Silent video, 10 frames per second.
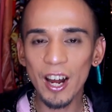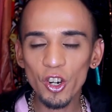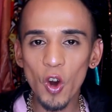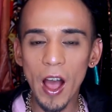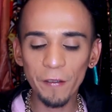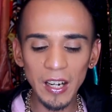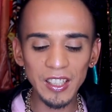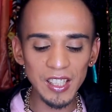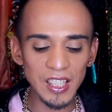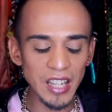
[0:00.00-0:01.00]
I don't know. I feel like
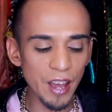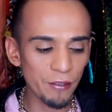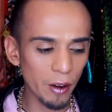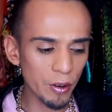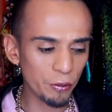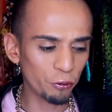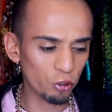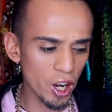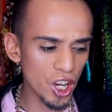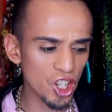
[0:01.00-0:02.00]
this is a very
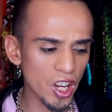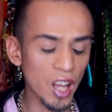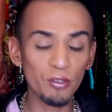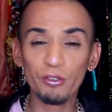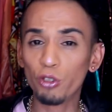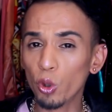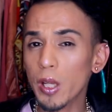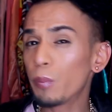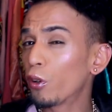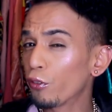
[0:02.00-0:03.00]
fresh and
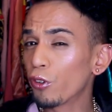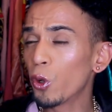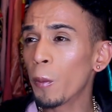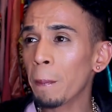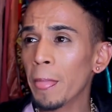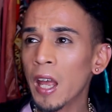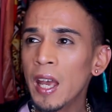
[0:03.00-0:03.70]
fruity perfume.